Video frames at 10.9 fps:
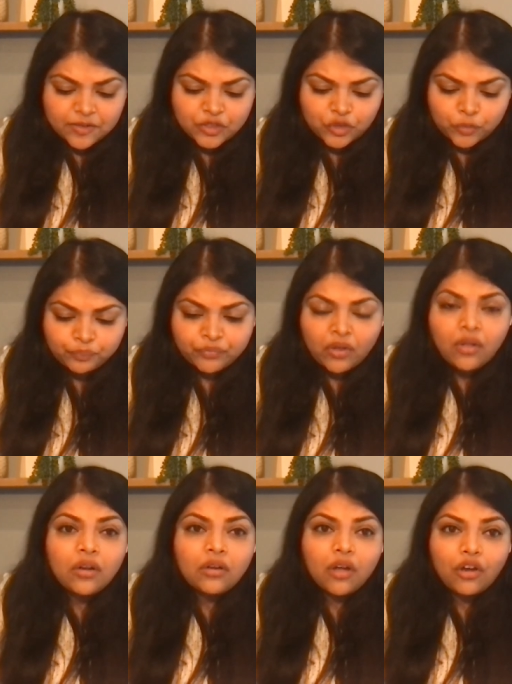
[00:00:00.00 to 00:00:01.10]
So
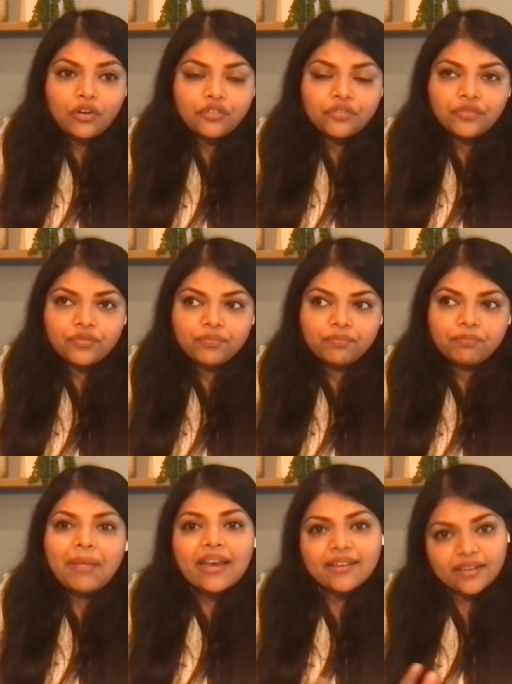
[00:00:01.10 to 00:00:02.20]
a lot of
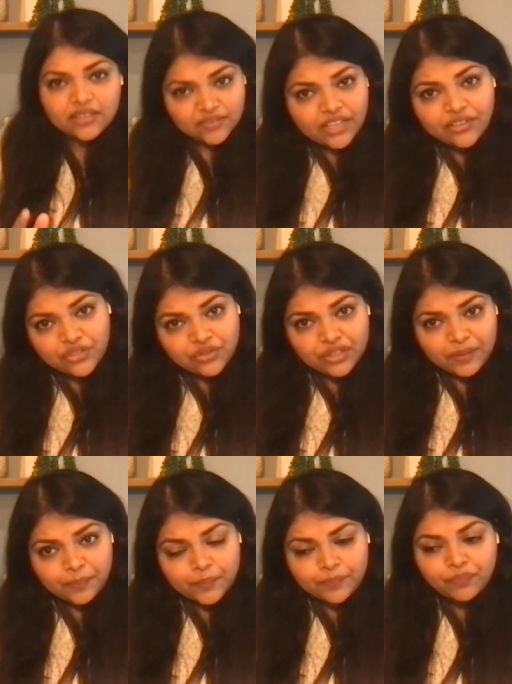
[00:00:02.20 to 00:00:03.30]
palliative dentistry,
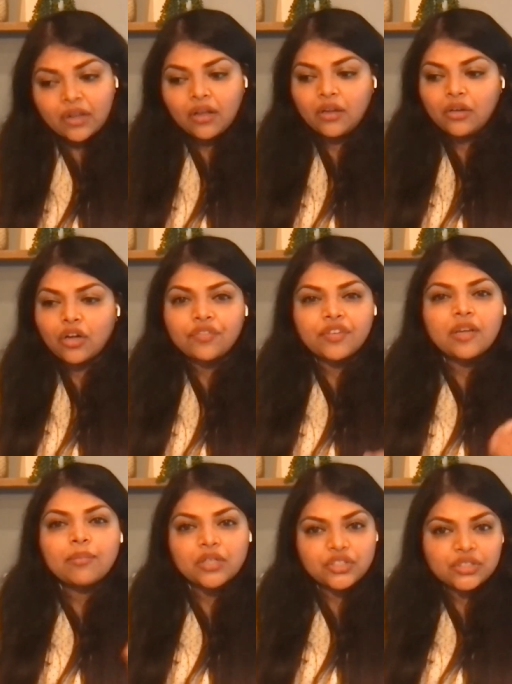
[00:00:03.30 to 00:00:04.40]
a lot of
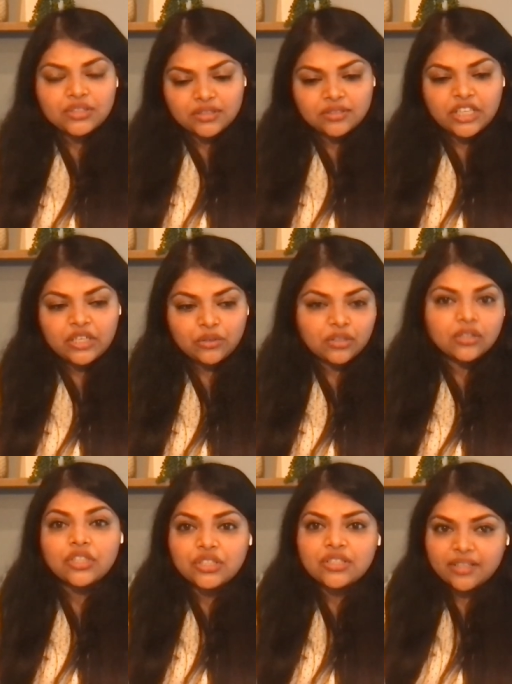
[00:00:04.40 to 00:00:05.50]
emergent,
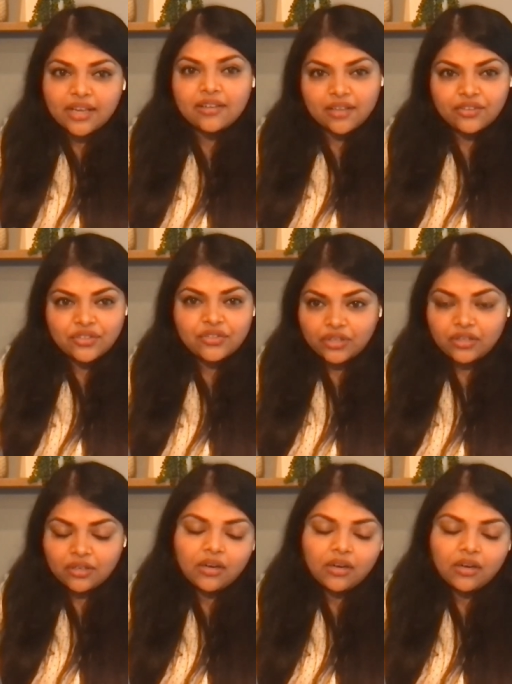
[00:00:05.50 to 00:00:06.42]
urgent care dentistry.